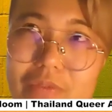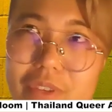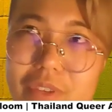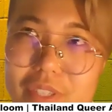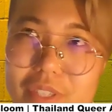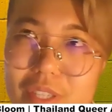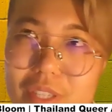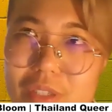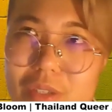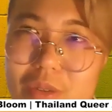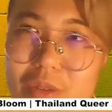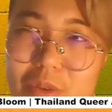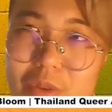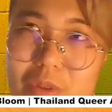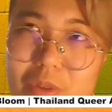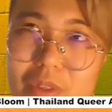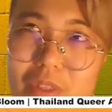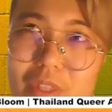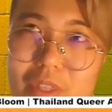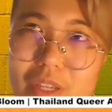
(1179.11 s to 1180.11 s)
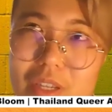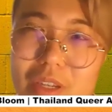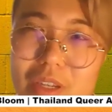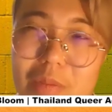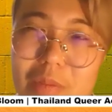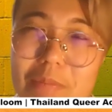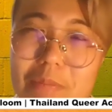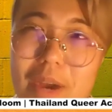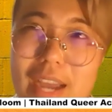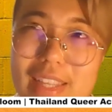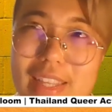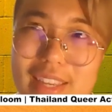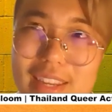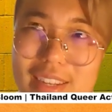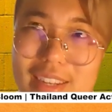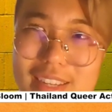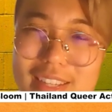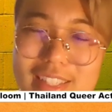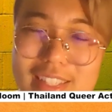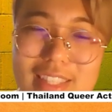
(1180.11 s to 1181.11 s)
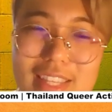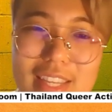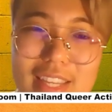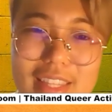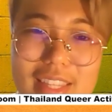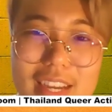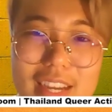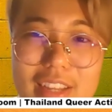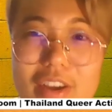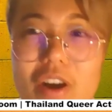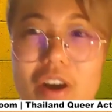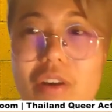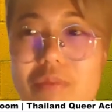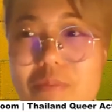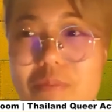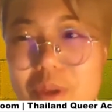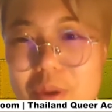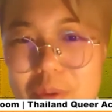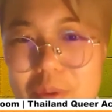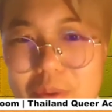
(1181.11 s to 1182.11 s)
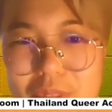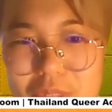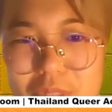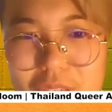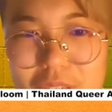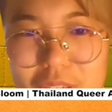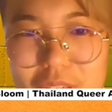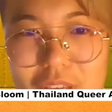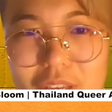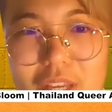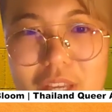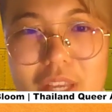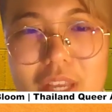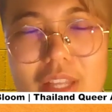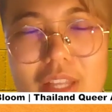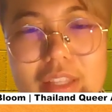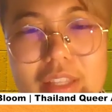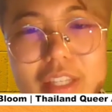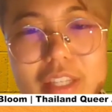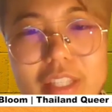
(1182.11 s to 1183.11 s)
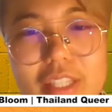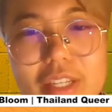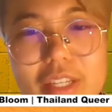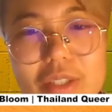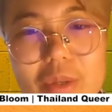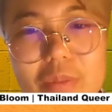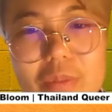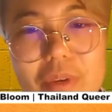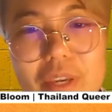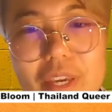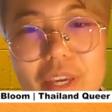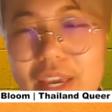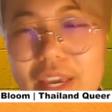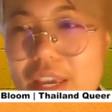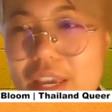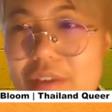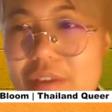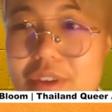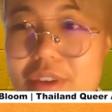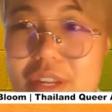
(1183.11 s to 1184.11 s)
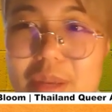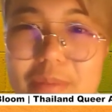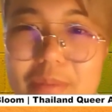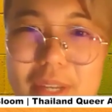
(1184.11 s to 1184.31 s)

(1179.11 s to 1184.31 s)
fit into the binary standard of beauty, they tend to be heavily